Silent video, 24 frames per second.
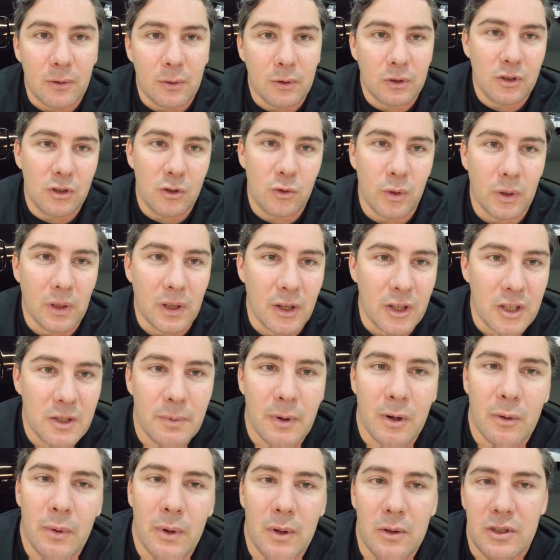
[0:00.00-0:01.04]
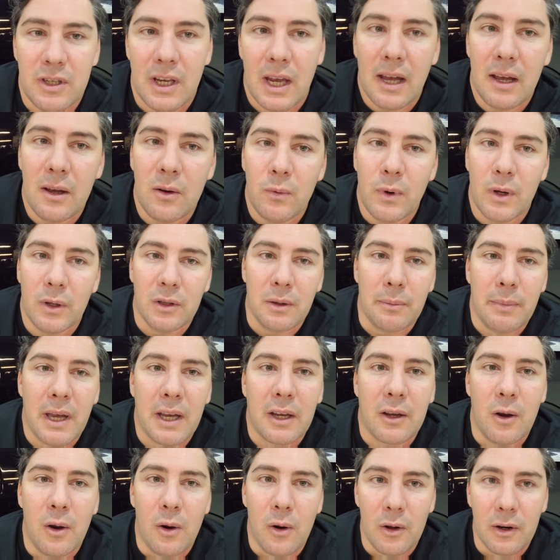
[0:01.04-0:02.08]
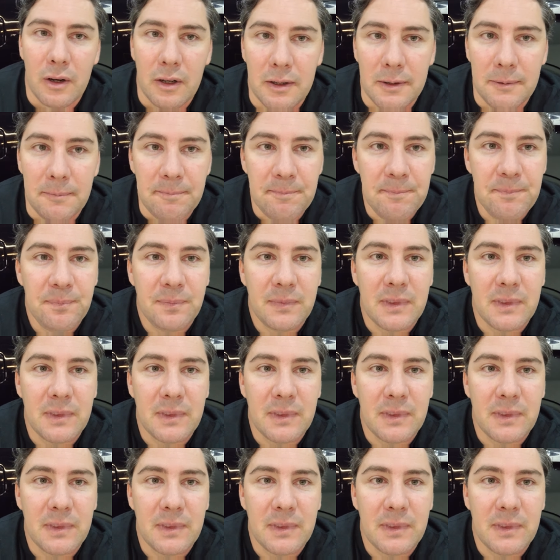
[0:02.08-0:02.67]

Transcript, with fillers: We'll just drill those spot welds out, weld it back on and